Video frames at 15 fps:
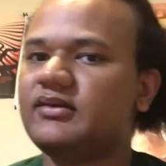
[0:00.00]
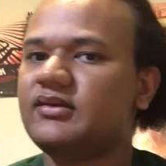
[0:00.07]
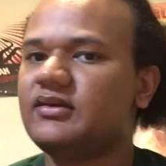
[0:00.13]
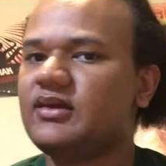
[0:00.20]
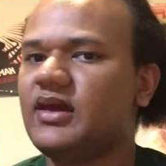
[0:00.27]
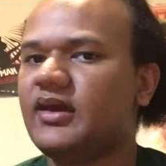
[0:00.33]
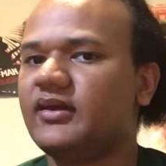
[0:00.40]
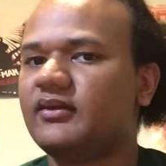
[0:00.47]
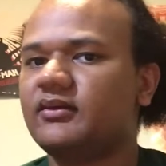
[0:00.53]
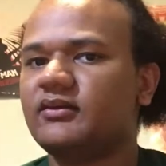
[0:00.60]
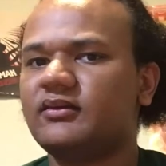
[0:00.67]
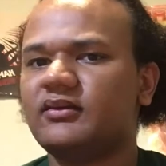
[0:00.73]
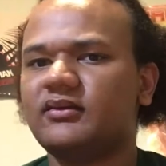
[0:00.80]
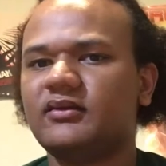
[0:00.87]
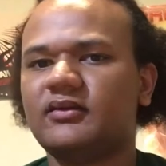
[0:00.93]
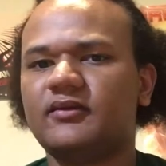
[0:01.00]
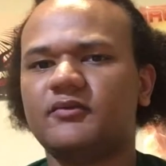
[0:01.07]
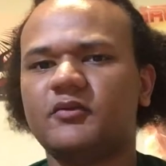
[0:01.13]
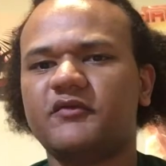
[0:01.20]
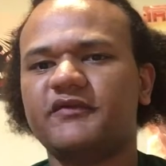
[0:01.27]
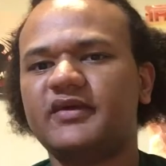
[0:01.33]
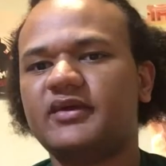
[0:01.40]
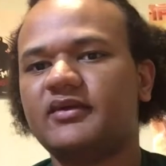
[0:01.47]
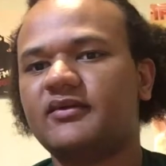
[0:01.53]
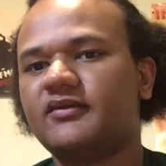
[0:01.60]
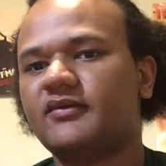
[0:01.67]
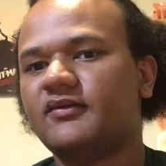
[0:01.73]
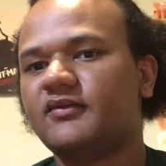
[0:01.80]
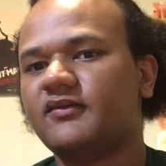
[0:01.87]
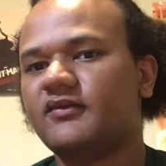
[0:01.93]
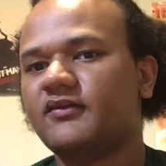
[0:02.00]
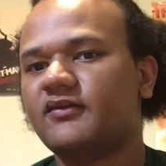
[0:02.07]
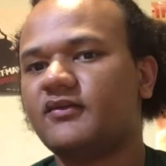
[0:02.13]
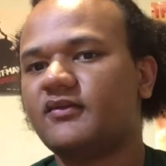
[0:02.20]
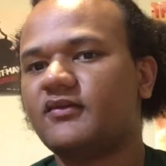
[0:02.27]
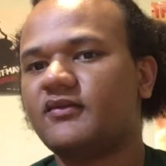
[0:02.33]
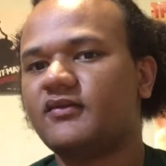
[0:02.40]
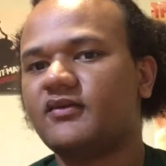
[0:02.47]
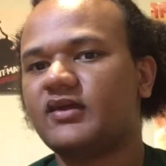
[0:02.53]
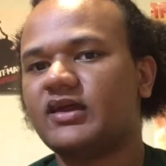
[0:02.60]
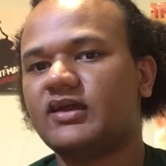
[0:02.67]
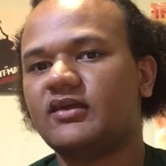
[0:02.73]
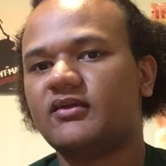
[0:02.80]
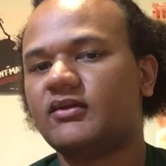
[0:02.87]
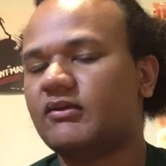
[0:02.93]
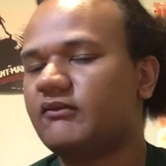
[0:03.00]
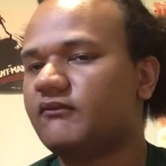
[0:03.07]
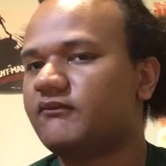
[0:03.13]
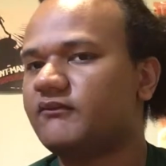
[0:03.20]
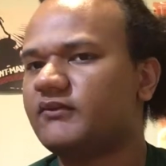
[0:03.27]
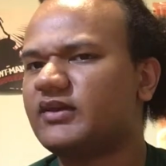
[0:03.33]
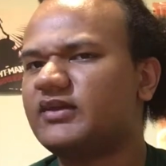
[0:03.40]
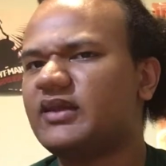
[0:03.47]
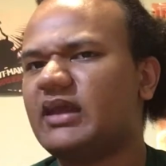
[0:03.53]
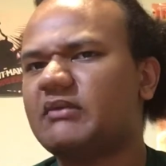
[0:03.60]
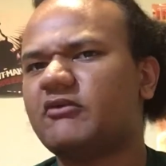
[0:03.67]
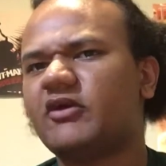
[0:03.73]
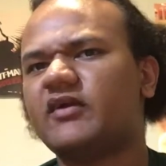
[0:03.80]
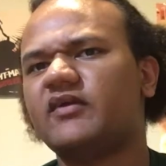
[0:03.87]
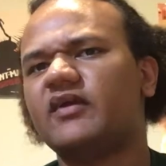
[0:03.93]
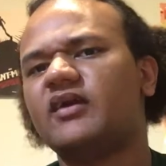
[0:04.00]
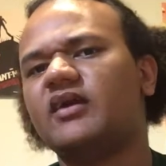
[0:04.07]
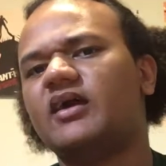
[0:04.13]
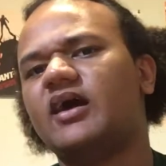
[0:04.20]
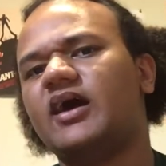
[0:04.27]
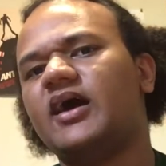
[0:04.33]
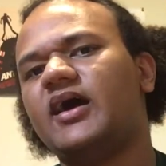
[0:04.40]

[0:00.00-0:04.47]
Yeah, this movie is really damn crazy.